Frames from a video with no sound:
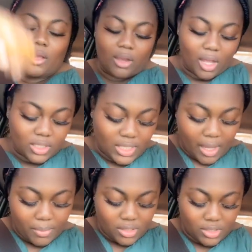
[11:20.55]
Call
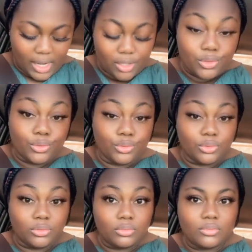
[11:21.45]
time is at
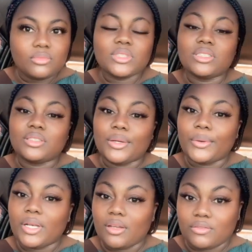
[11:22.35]
noon. It's
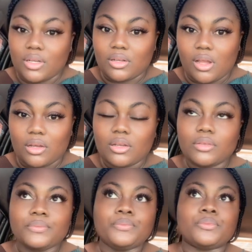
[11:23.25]
now 11 o'clock.
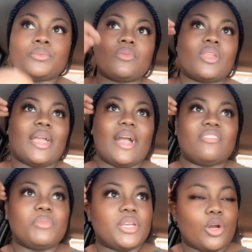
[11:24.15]

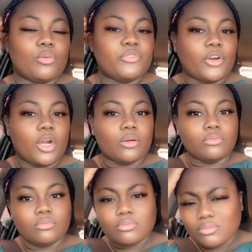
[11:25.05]
I've been up
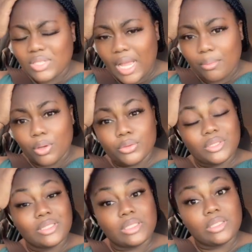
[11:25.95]
from about
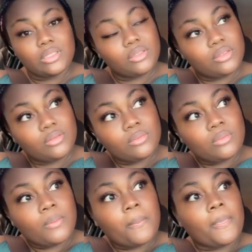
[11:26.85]
6
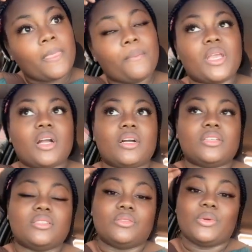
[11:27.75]

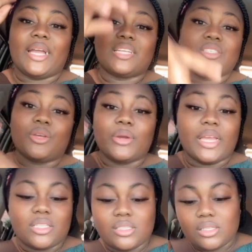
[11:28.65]
because we had to go
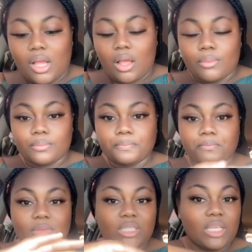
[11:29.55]
get
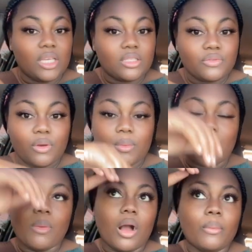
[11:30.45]
tickets for my
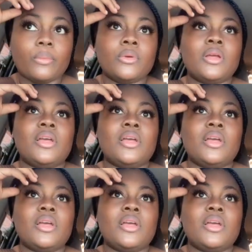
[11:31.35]
mom.